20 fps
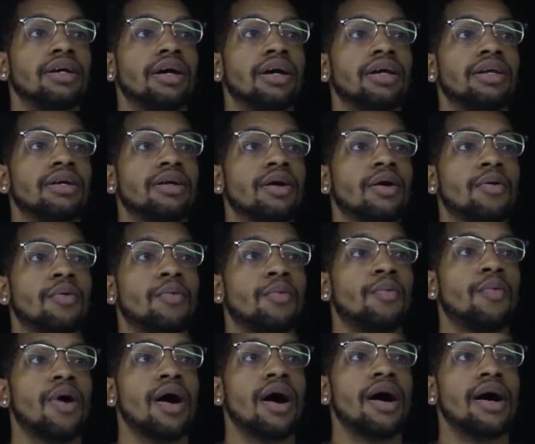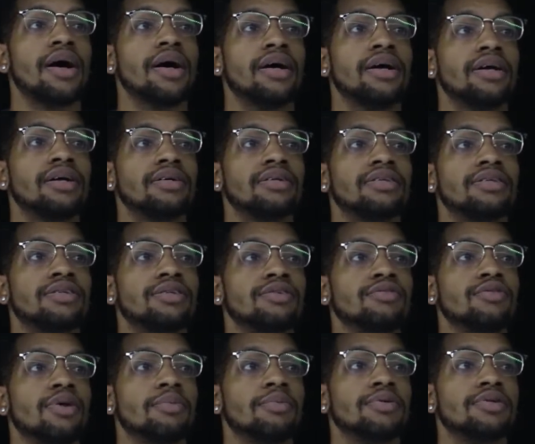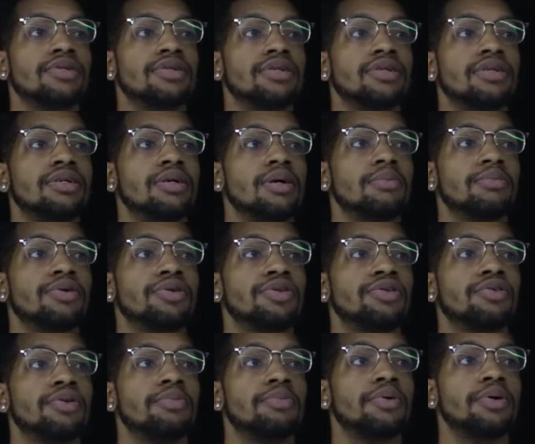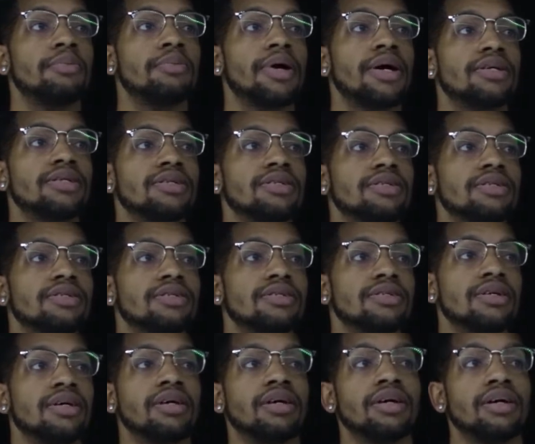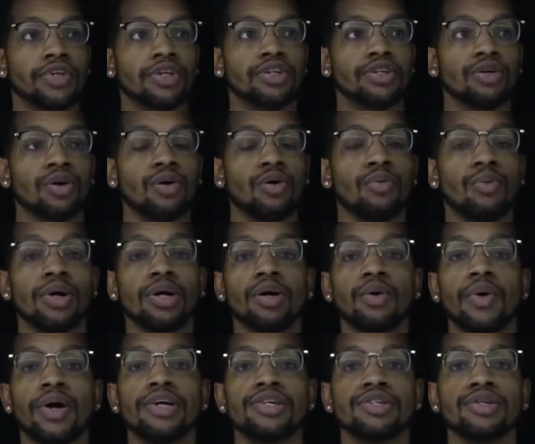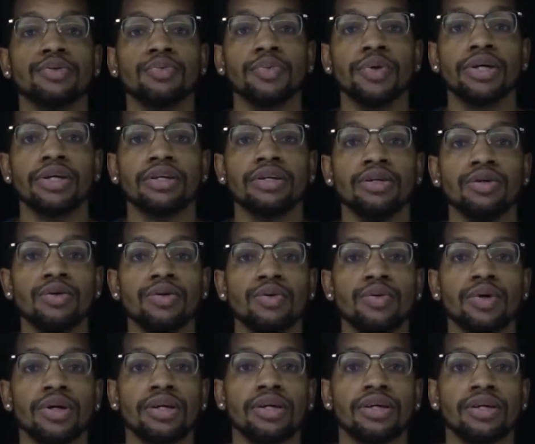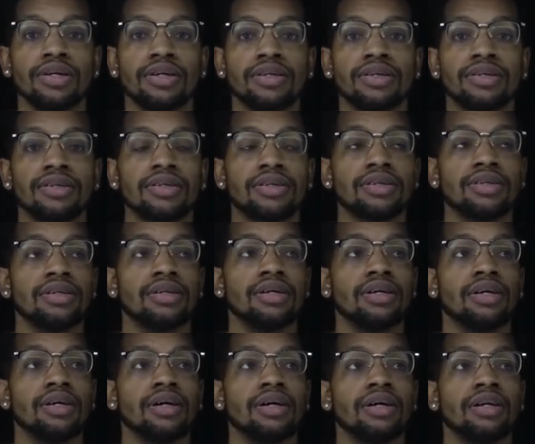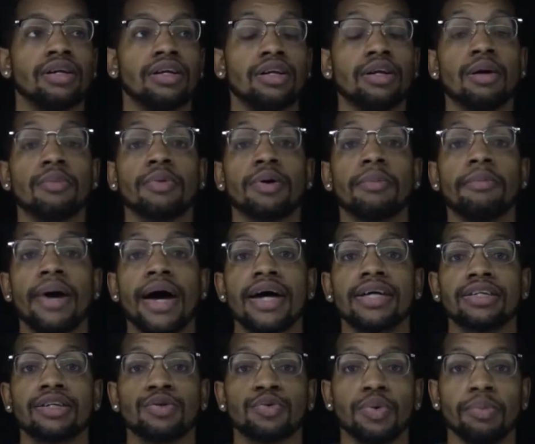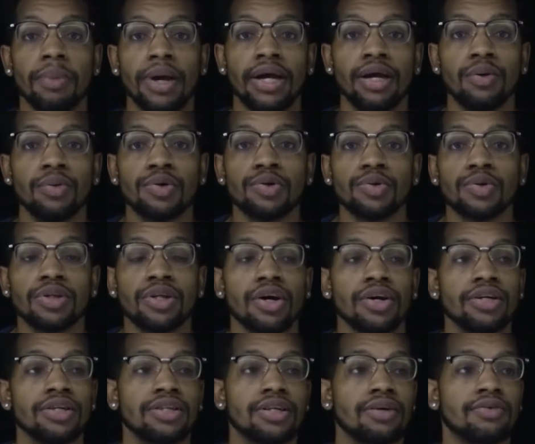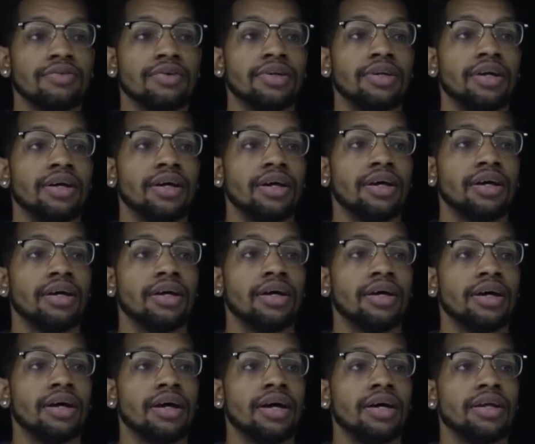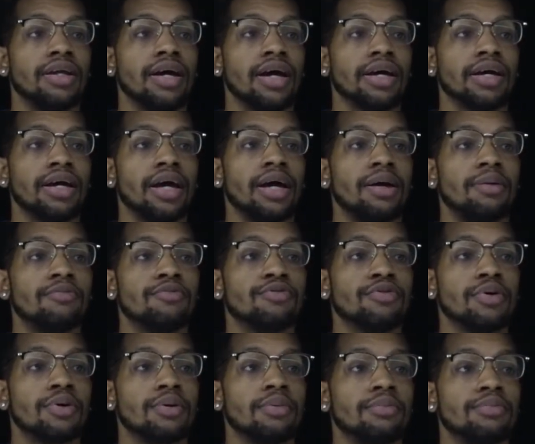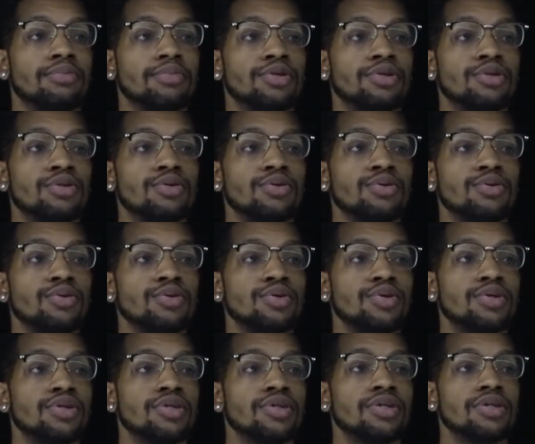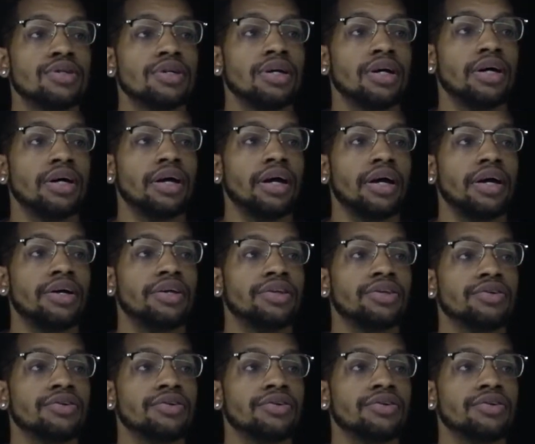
and then our Y to represent the number of 3-point baskets. So one equation we could do is the number of baskets we made, which was 37, and that came from 2s and